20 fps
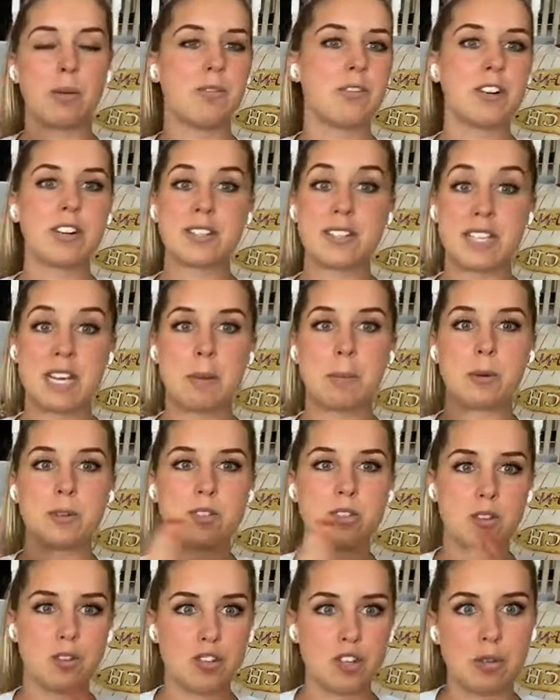for example,
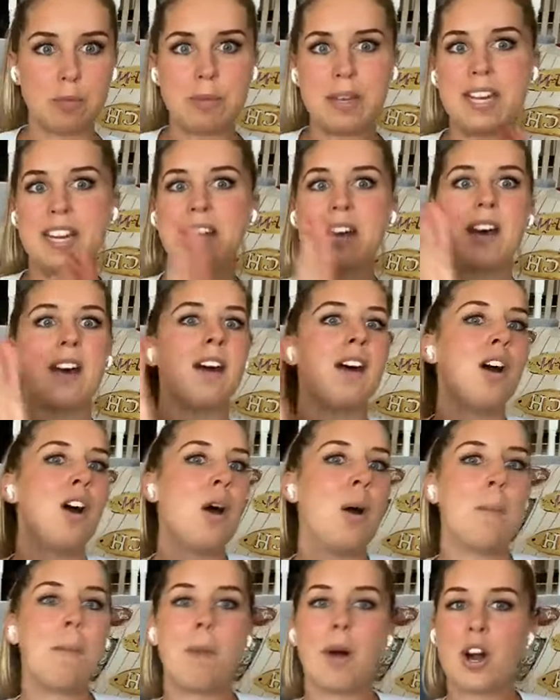social media,
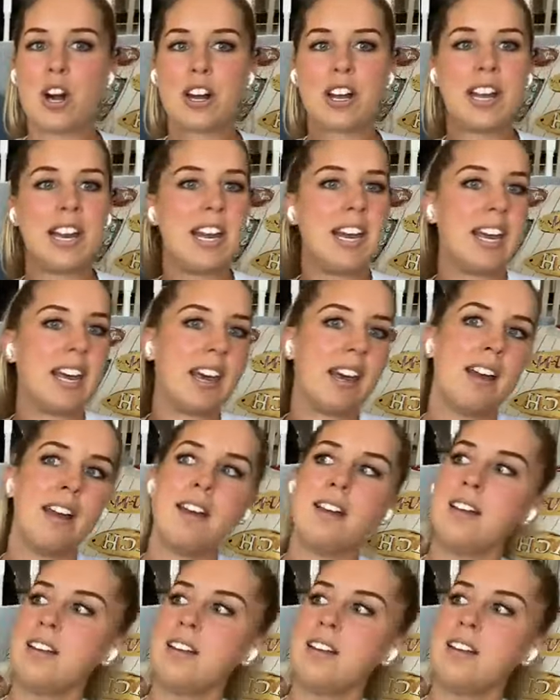marketing,